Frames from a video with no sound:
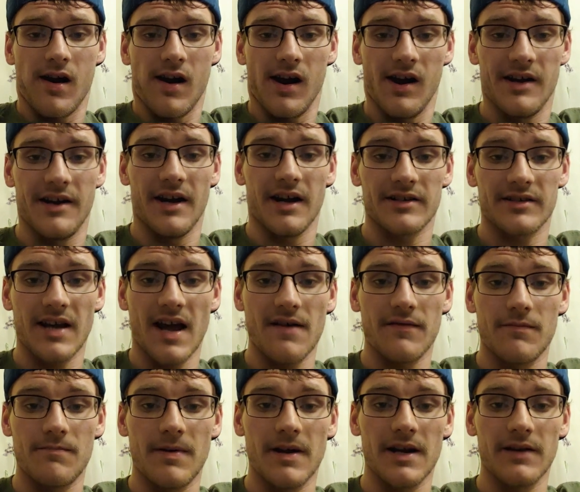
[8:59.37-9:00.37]
it does have
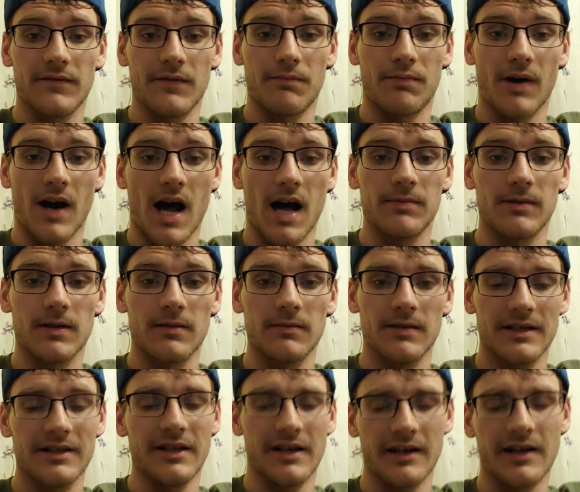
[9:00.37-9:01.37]
a bit of a problem.
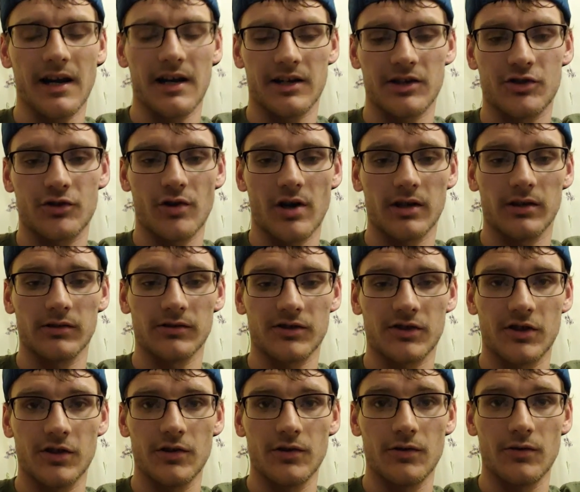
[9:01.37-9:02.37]
It kind of
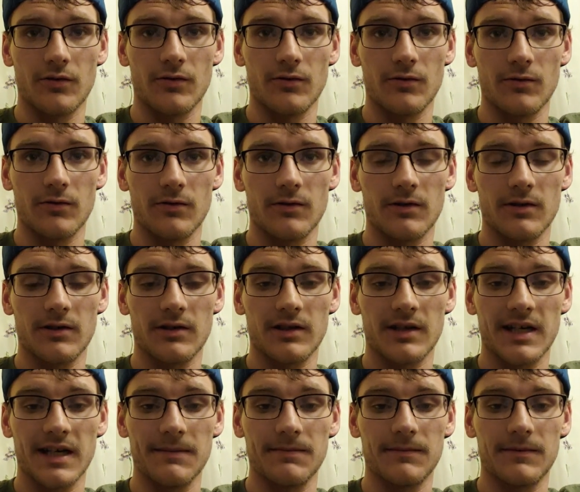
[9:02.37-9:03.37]
struggles to
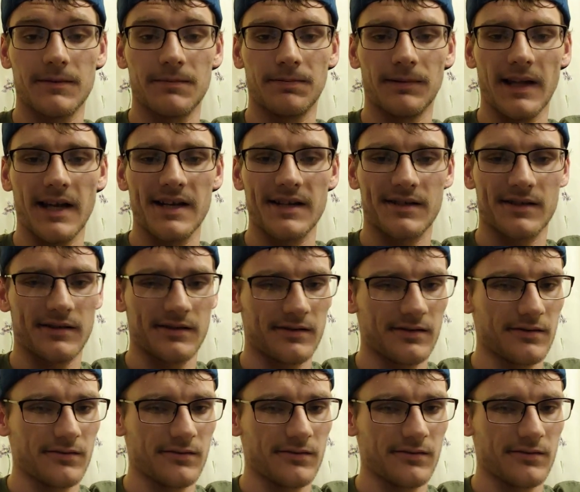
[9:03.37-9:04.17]
keep the place